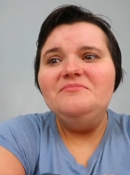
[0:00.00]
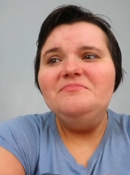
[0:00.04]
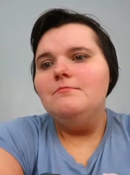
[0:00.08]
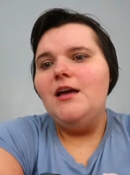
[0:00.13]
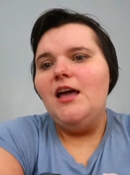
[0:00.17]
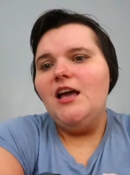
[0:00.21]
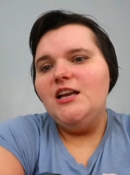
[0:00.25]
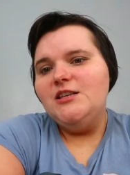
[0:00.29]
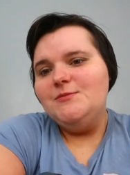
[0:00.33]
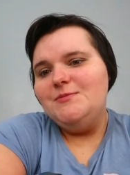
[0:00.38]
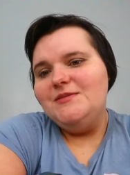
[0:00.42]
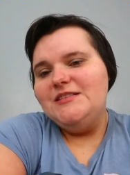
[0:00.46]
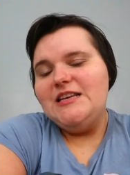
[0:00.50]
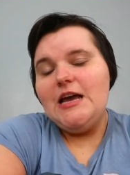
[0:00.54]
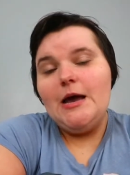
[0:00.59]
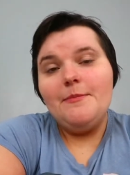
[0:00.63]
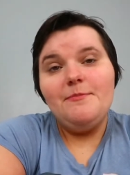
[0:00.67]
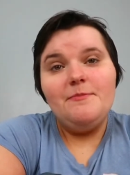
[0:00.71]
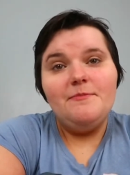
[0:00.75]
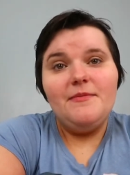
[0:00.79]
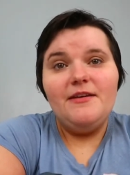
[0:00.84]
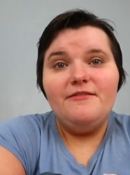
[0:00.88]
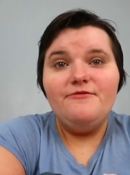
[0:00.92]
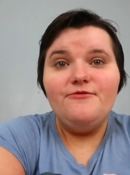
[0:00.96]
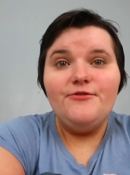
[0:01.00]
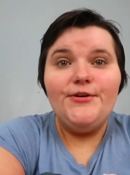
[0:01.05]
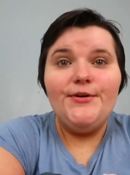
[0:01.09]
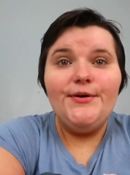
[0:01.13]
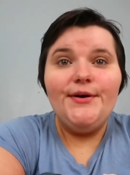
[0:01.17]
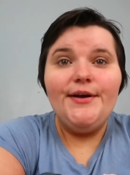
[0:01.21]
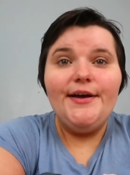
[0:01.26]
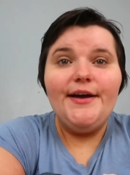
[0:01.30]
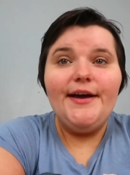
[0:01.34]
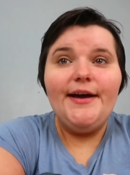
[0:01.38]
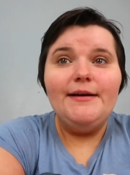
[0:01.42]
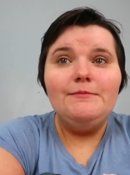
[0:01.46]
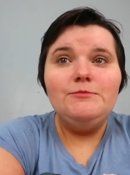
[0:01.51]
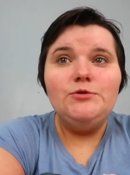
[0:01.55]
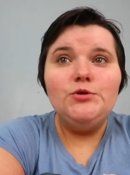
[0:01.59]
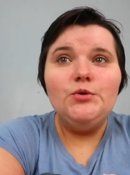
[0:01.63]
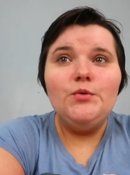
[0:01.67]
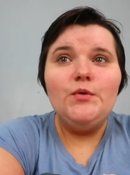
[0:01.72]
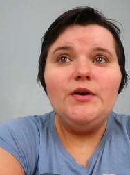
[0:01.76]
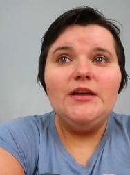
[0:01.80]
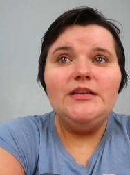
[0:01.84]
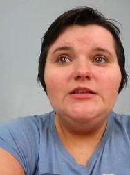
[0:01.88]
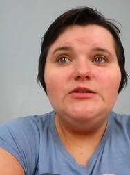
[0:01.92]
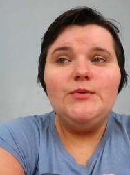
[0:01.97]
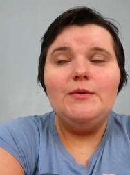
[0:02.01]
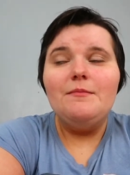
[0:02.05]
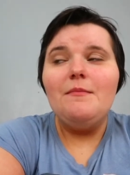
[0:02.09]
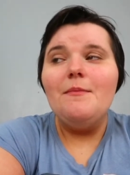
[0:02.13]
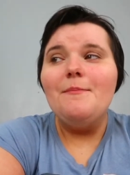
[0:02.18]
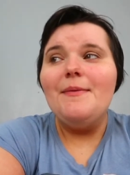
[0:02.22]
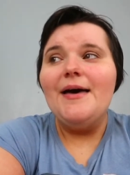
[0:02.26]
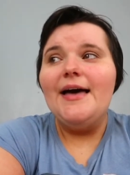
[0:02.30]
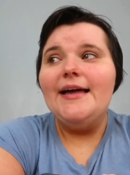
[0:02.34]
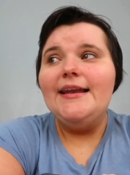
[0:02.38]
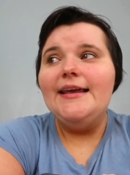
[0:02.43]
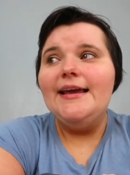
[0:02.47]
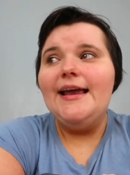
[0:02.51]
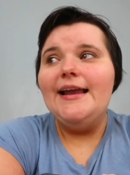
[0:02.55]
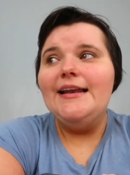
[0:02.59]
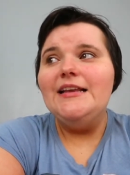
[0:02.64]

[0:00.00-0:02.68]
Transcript: My husband's helping me through it. I'm talking to him about it,